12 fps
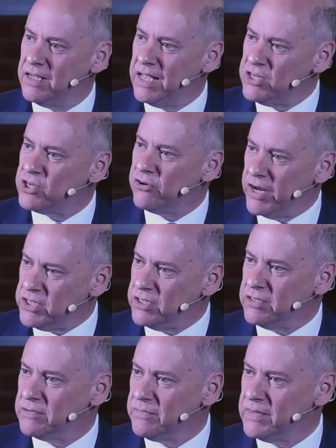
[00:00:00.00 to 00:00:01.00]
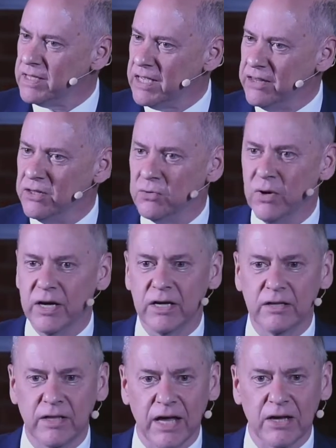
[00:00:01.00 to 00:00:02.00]
integrated in the way
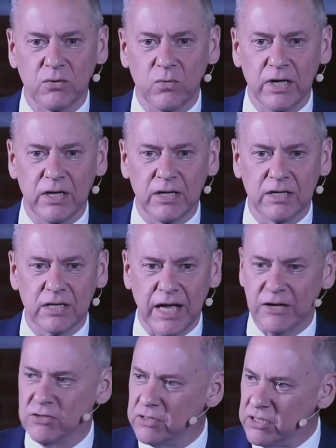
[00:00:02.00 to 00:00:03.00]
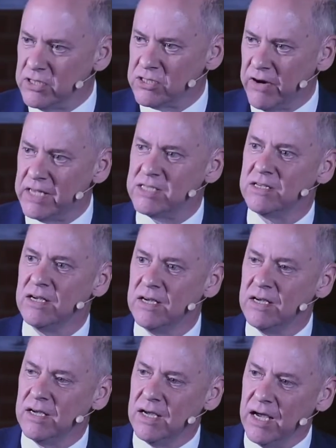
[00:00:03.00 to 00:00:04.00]
that we counter these threats,
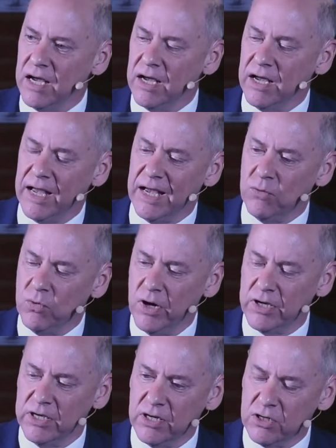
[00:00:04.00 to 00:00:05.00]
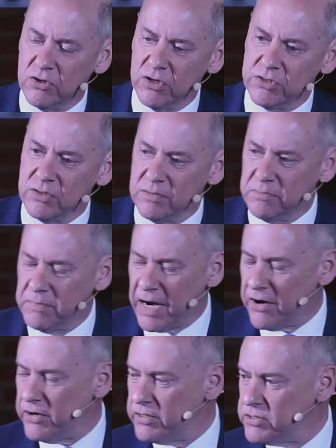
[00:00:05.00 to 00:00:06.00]
at working across
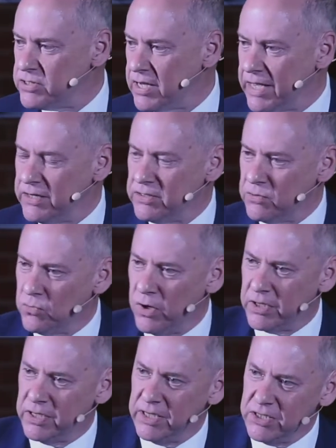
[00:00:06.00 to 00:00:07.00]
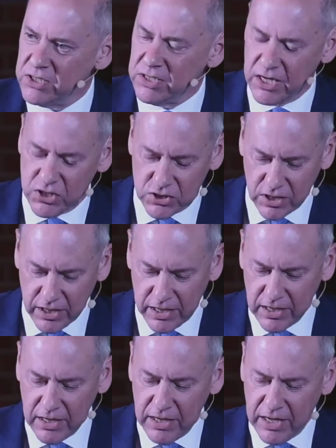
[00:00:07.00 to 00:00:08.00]
barriers and working internationally.
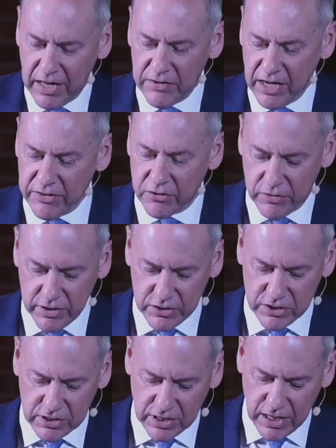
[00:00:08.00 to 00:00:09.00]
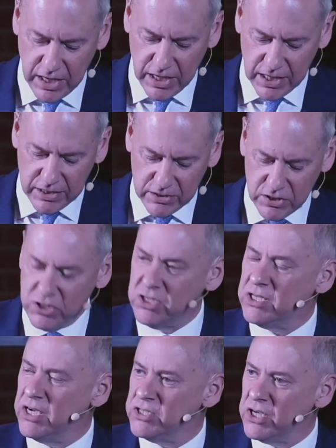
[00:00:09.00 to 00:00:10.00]
And the other is
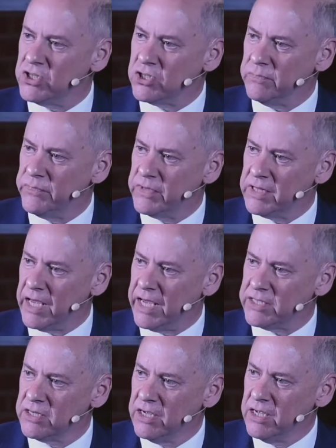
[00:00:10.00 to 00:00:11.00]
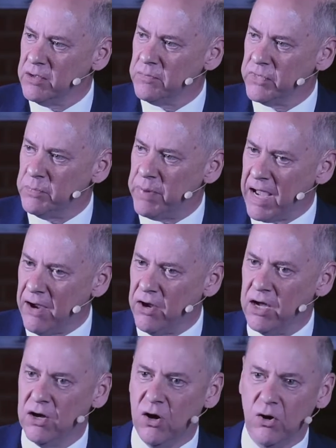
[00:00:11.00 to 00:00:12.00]
digitization, that the
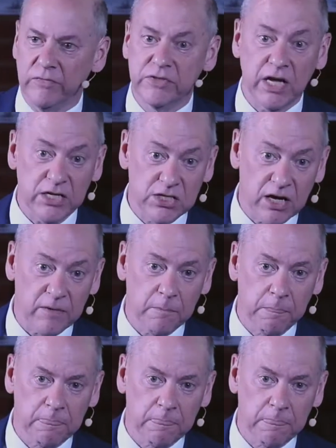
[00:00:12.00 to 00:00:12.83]
power of data,